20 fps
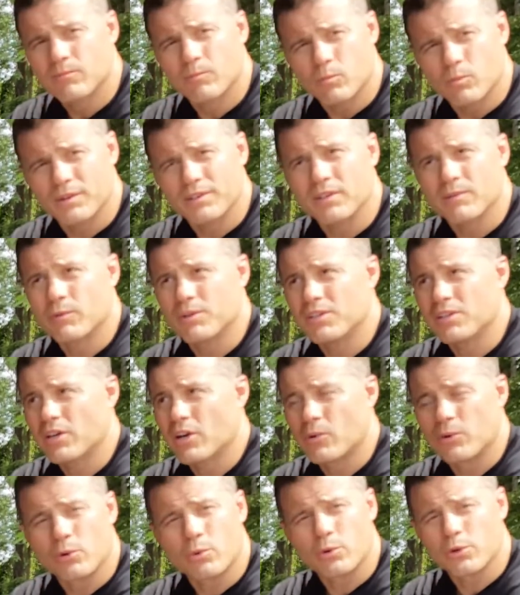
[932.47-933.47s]
when you
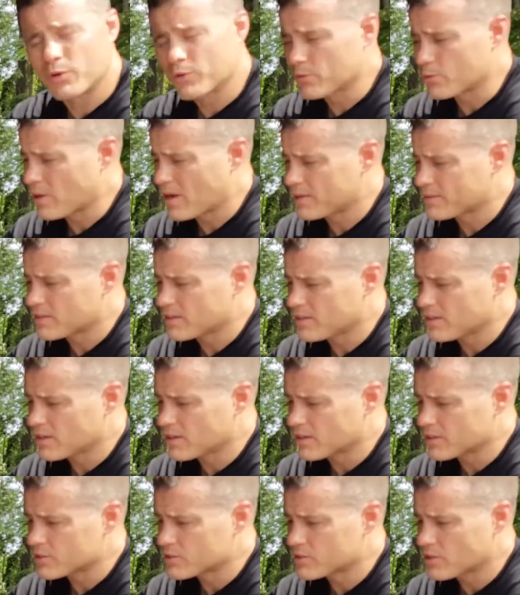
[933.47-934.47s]
go and order throughout the
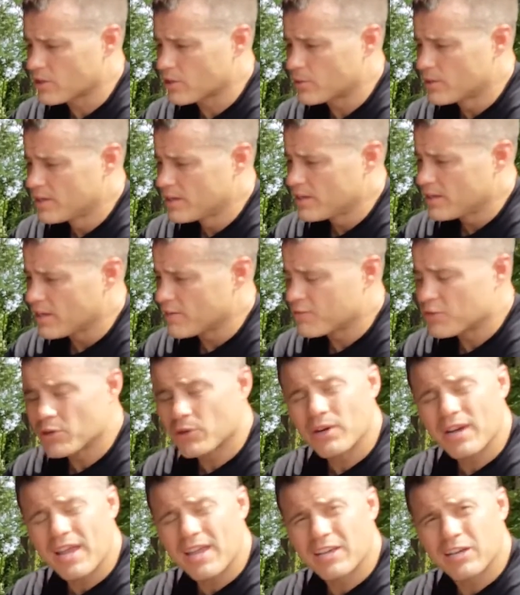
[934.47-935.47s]
year. So if
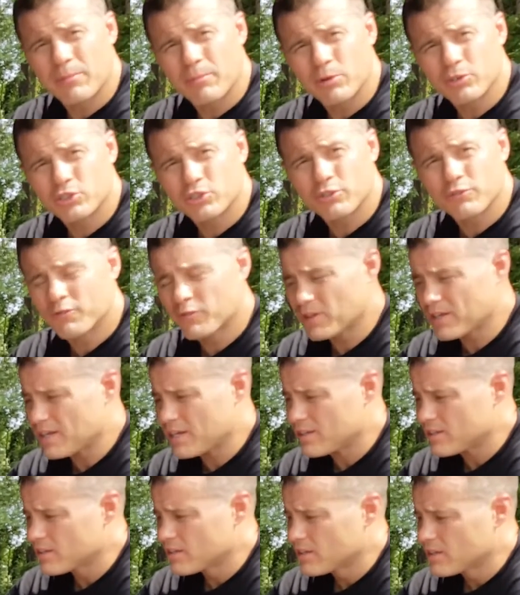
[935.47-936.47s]
you're a commercial fleet,
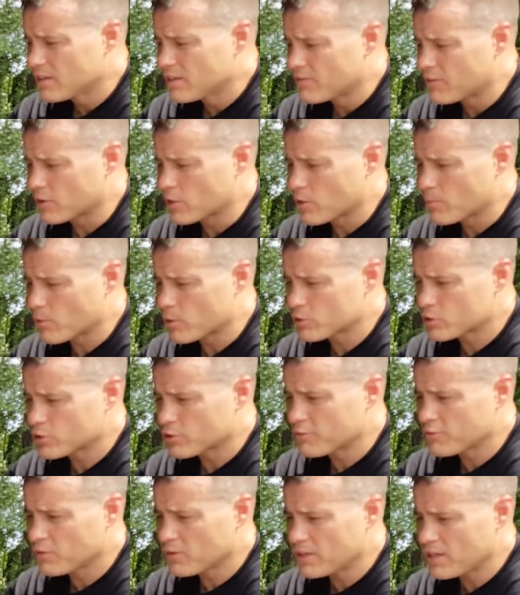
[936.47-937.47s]

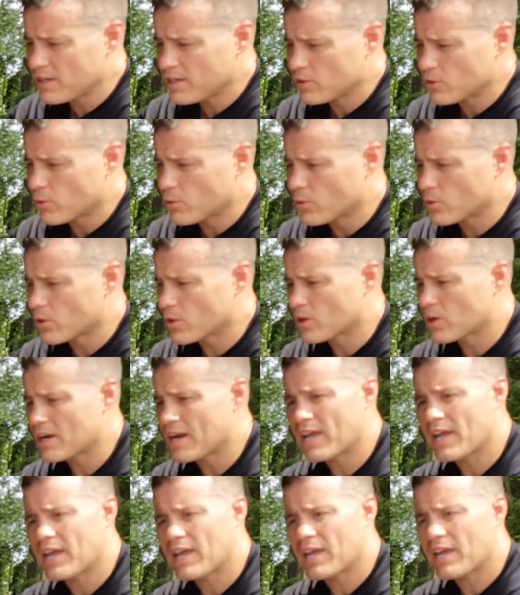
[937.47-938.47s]
or
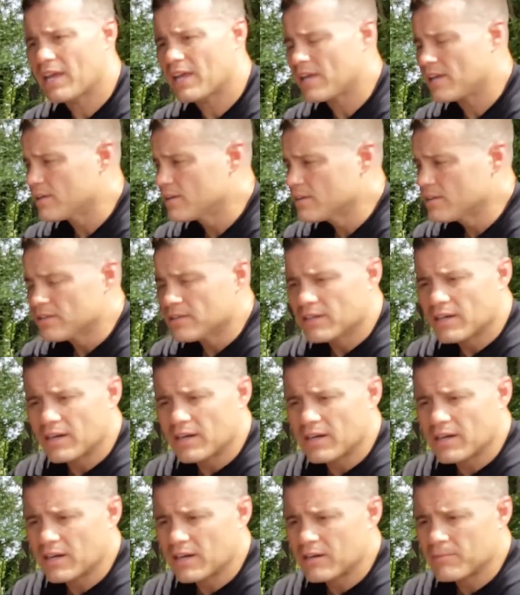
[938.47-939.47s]
a
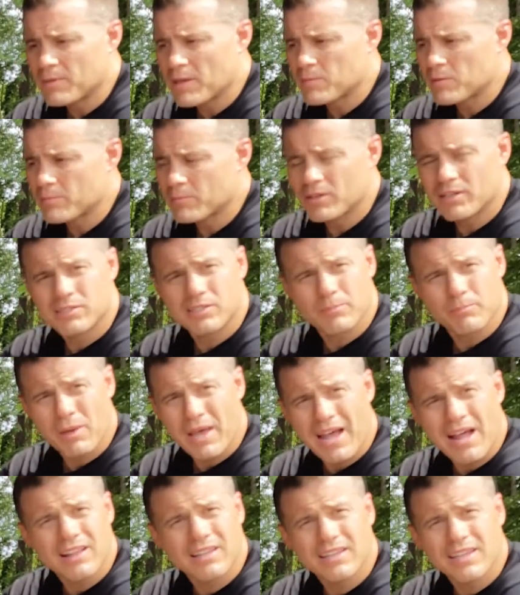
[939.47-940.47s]
maybe
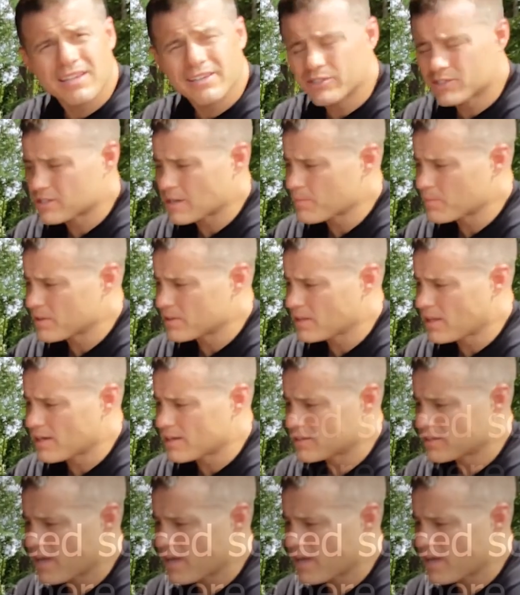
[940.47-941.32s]
municipality or something like